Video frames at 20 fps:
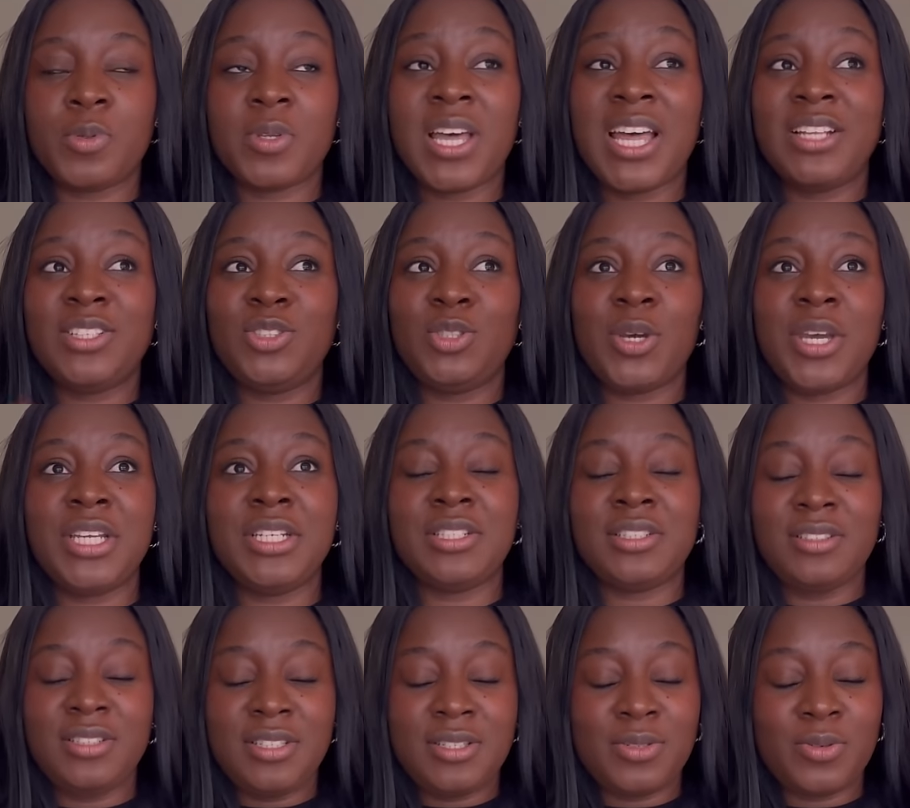So I
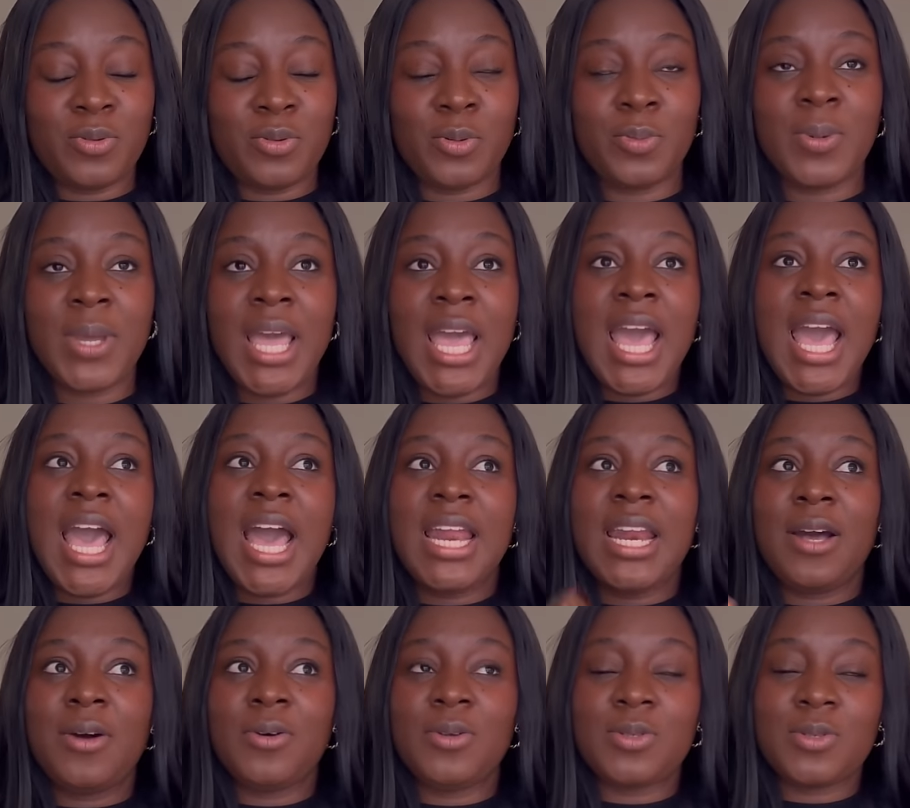joined this group and
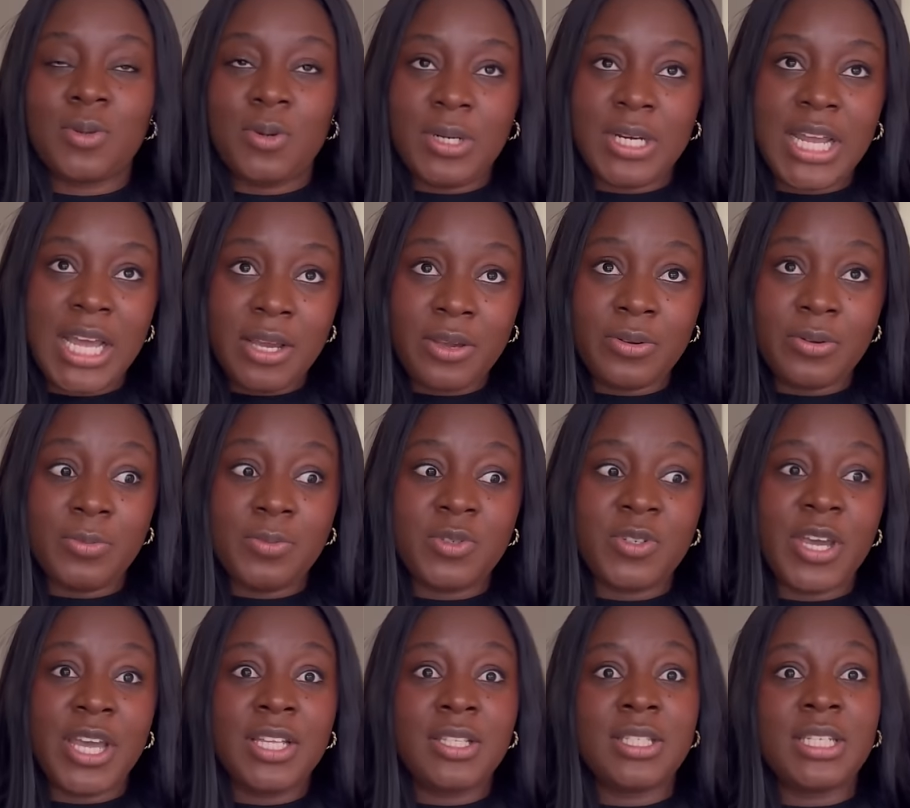I was on that group
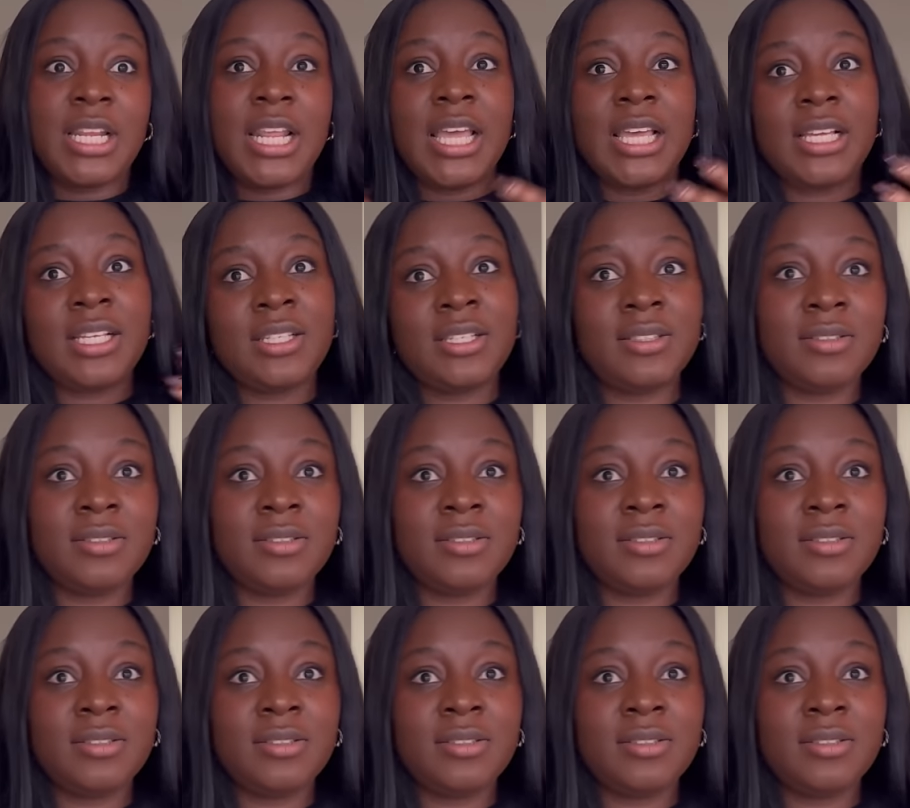trying to like